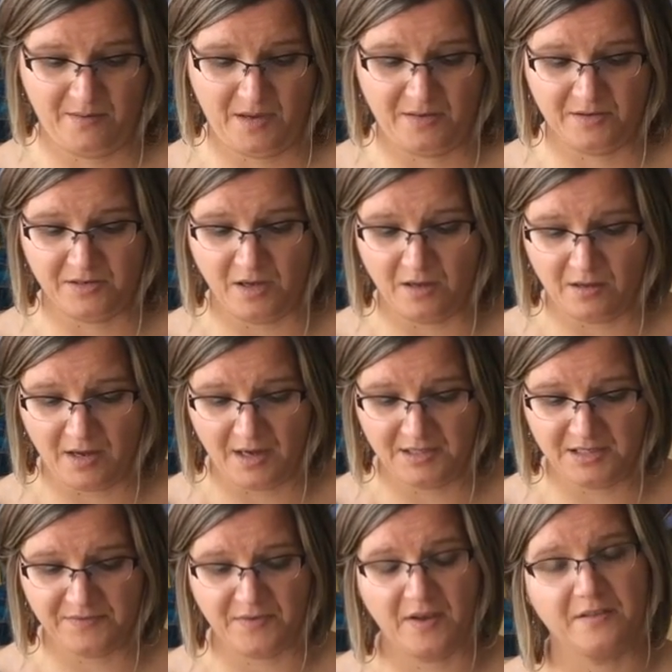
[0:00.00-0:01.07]
And there's all
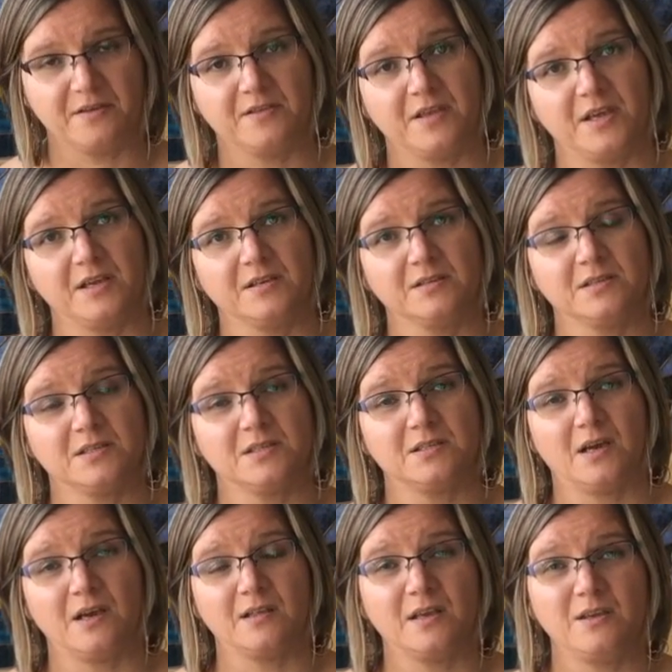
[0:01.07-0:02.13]
kinds of other things
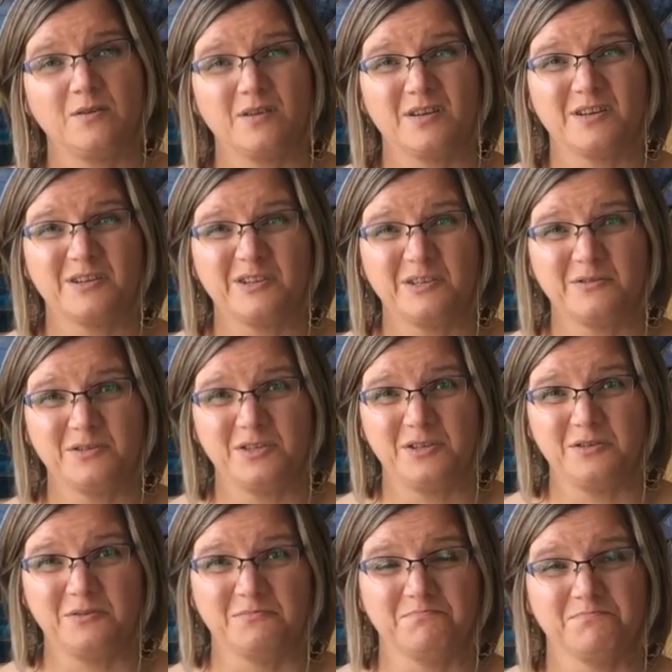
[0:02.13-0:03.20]
that you can include
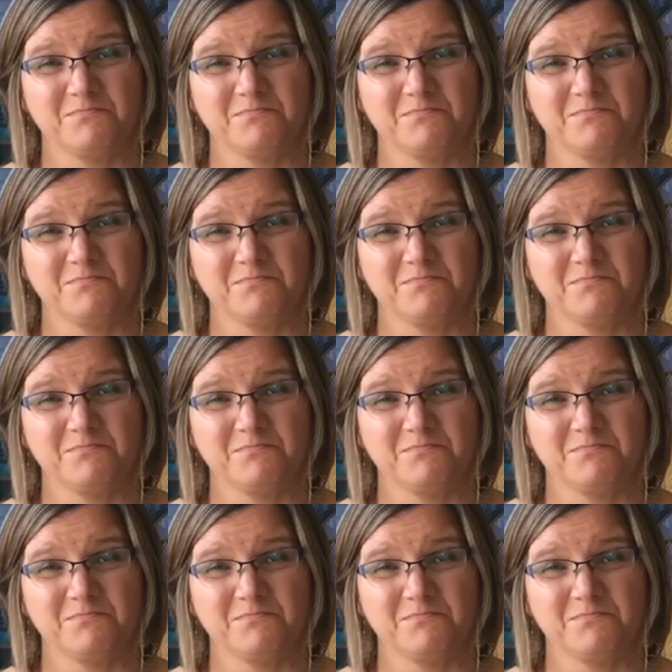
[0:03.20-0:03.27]
too.